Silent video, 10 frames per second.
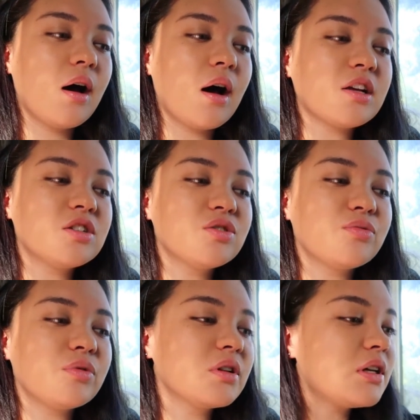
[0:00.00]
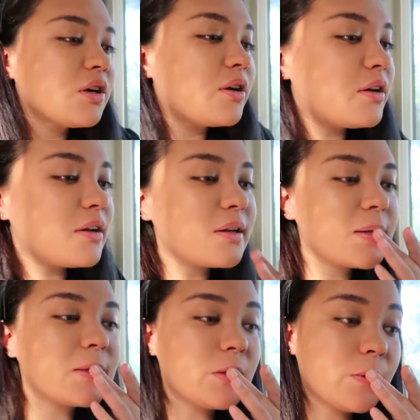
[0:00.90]
I just really
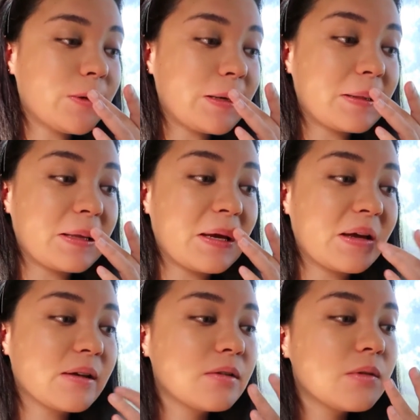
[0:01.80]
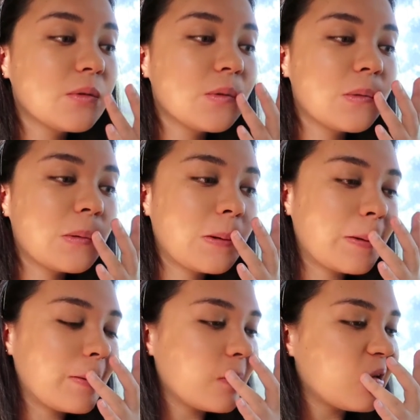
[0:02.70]
couldn't do anything.
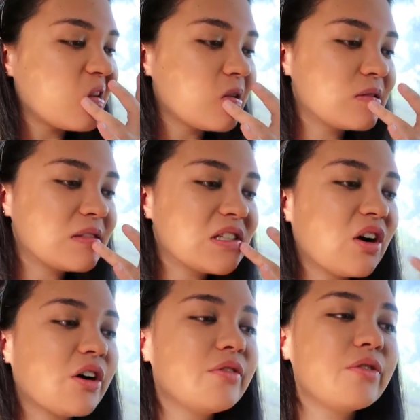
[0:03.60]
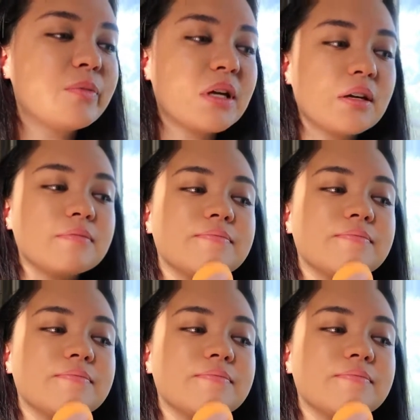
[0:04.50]
It was just hard for me.